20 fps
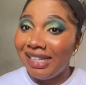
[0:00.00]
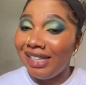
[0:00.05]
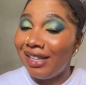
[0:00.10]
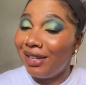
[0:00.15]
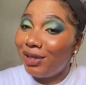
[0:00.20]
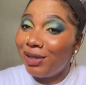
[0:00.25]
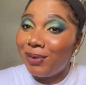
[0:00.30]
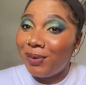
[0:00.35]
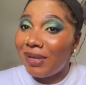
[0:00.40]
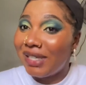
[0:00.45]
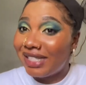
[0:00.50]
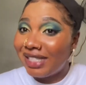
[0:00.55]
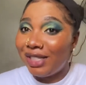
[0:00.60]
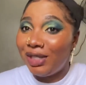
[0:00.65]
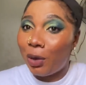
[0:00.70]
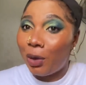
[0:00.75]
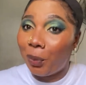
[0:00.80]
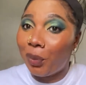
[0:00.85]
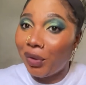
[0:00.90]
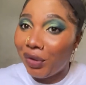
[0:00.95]
You're just wasting
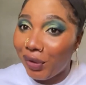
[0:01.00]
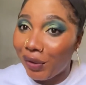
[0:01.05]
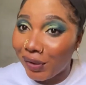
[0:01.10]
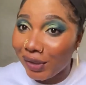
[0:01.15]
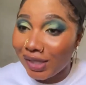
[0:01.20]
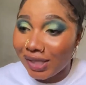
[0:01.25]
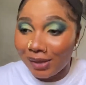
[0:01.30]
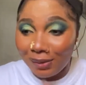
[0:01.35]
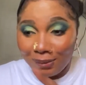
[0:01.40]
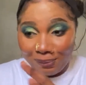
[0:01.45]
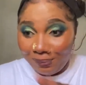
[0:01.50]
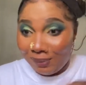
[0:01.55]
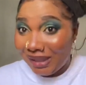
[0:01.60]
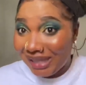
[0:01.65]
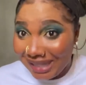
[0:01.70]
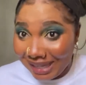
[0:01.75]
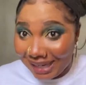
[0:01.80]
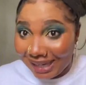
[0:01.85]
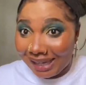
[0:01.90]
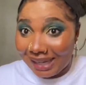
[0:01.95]
your products,
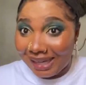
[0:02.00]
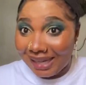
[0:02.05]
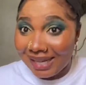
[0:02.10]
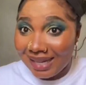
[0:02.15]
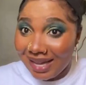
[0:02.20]
basically.